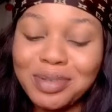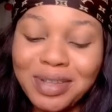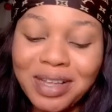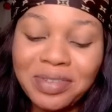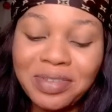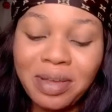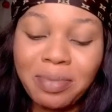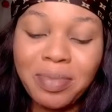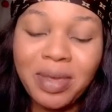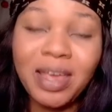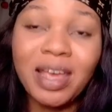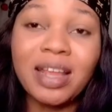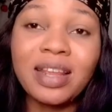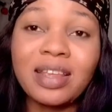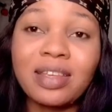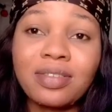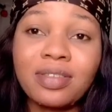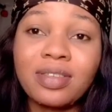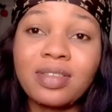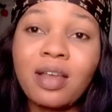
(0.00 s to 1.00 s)
so that's why I'm making
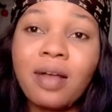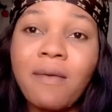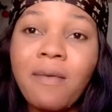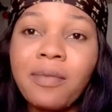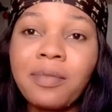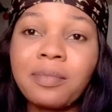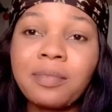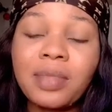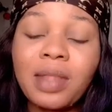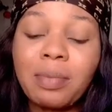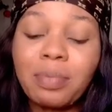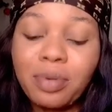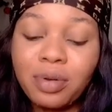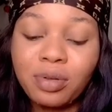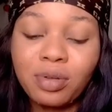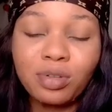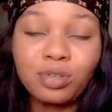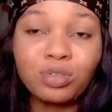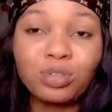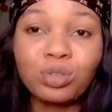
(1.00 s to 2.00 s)
this
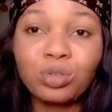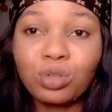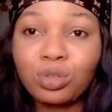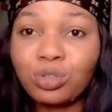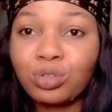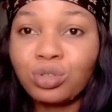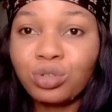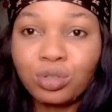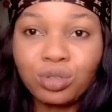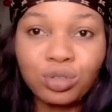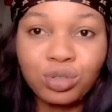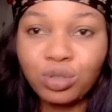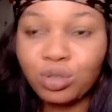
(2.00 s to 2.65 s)
products short. If